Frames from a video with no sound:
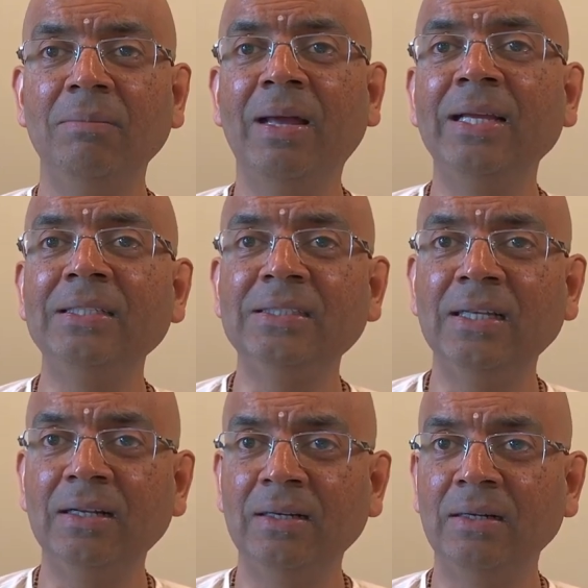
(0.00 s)
my
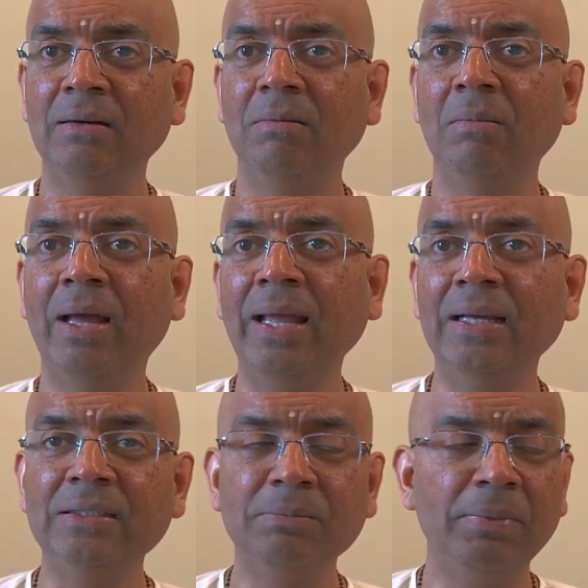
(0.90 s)
children, my
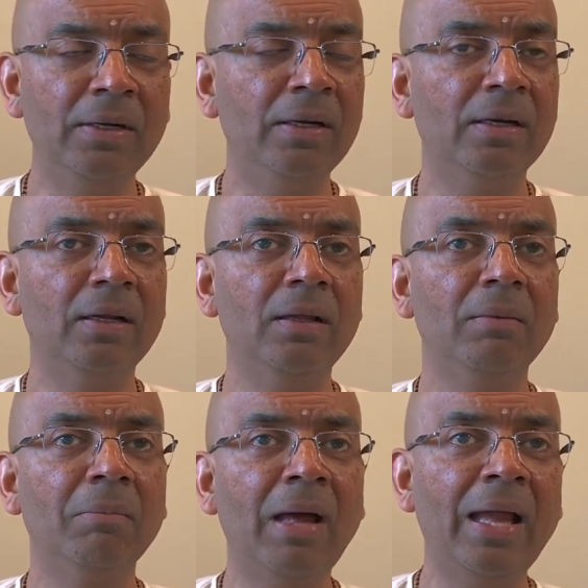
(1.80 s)
husband,
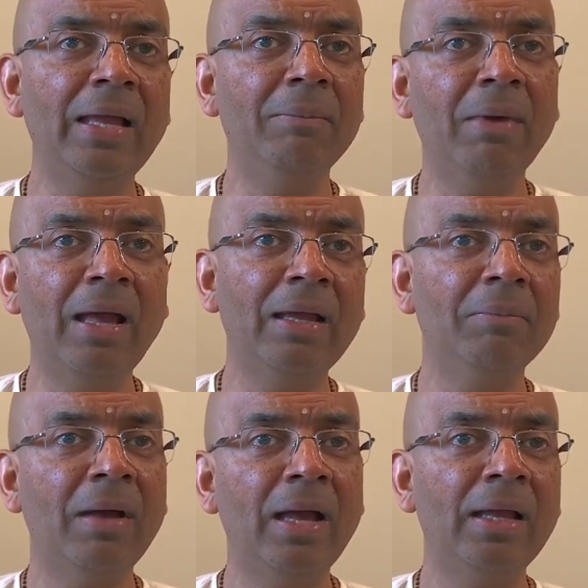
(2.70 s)

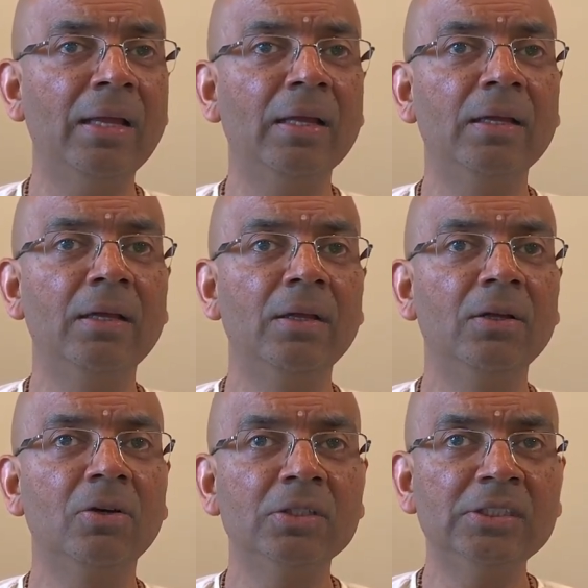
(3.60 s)
my.
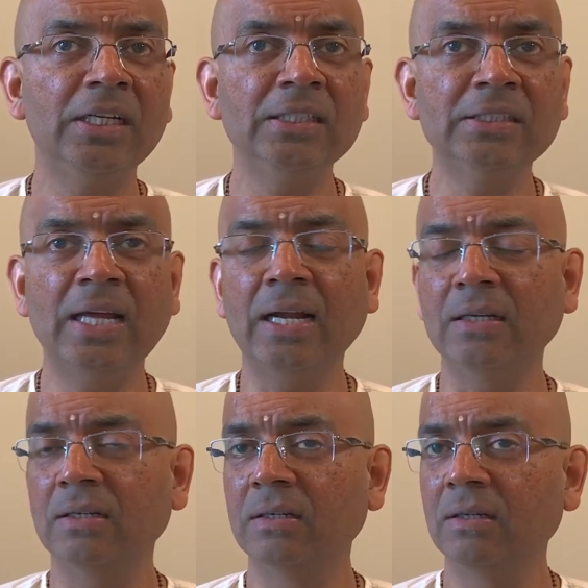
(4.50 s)
Gotta change
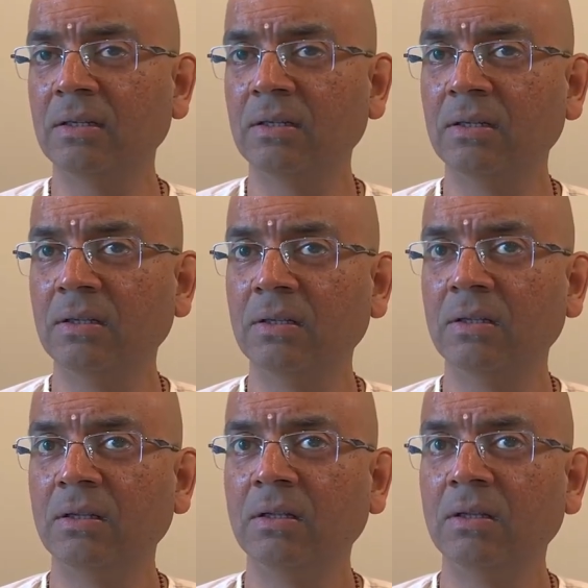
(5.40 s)
that.
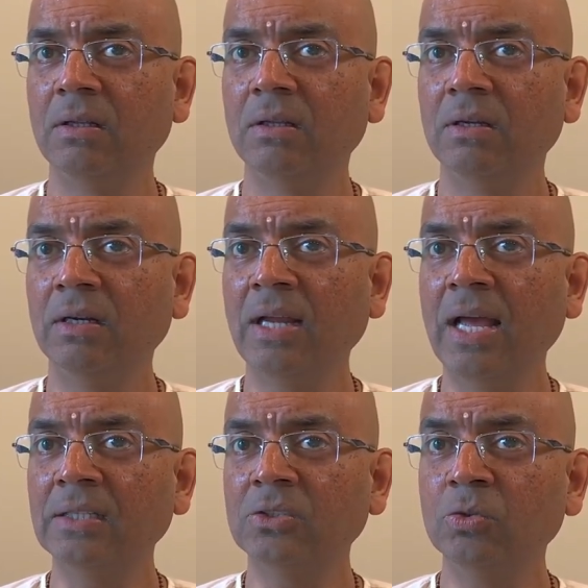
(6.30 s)
It
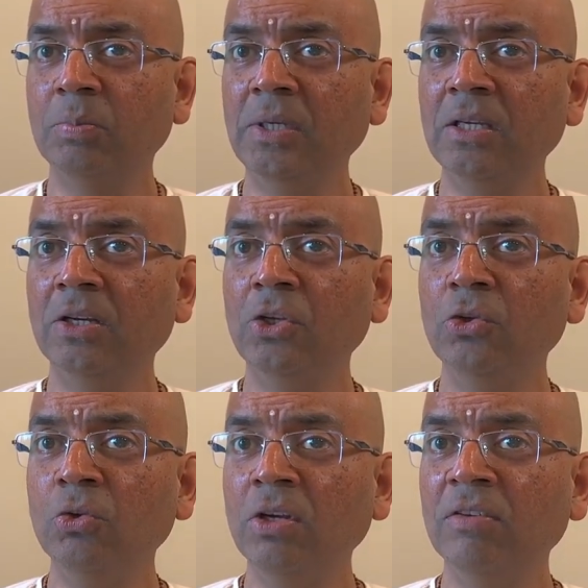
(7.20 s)
has to be a
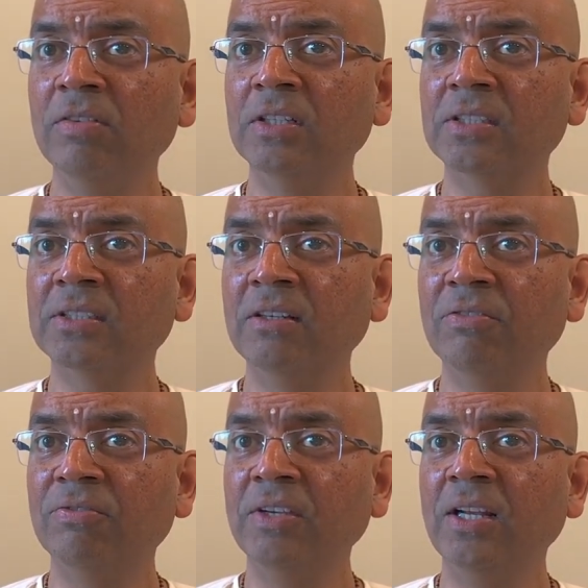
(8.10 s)
universal
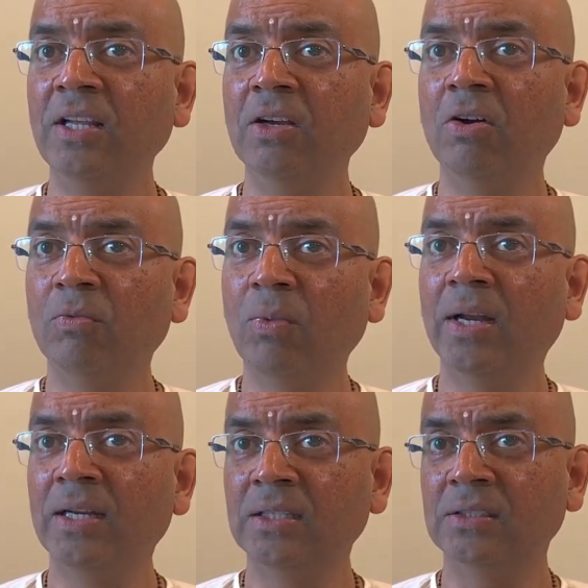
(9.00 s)
feeling of
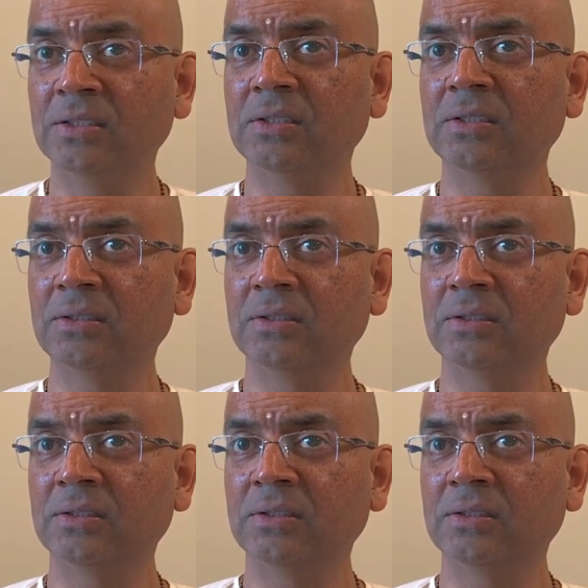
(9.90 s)
oneness